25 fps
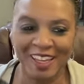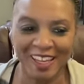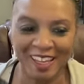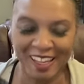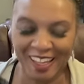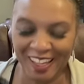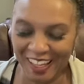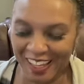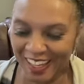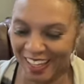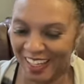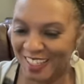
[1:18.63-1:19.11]

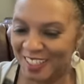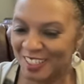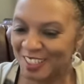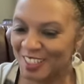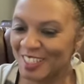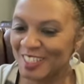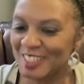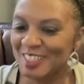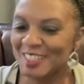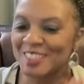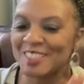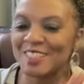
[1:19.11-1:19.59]
and
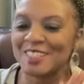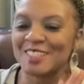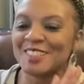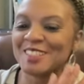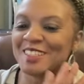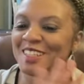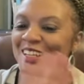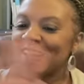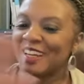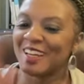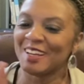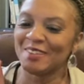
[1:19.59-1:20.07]
just
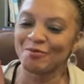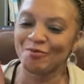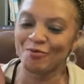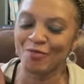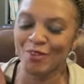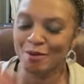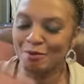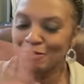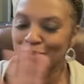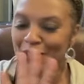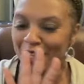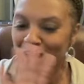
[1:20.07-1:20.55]
the,
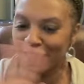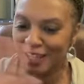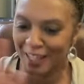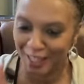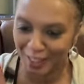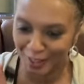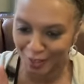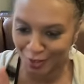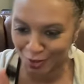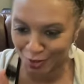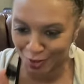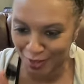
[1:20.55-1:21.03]
from the
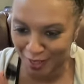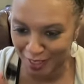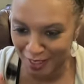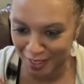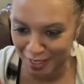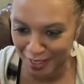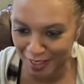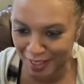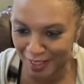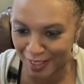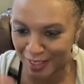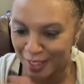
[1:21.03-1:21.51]

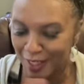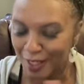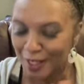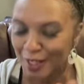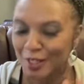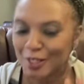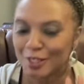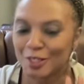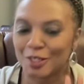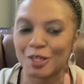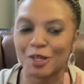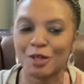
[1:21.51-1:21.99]
entrance
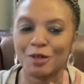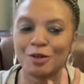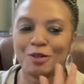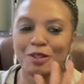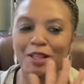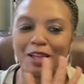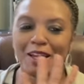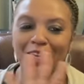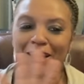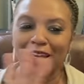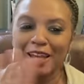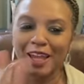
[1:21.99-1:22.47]
to
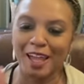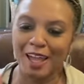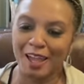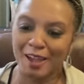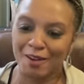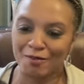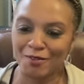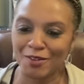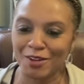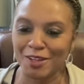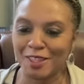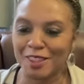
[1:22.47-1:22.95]
like
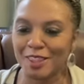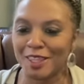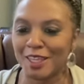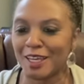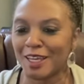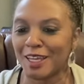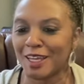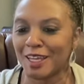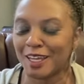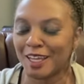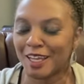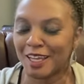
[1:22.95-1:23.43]

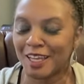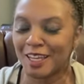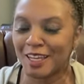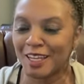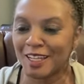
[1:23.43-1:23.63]
everything, it is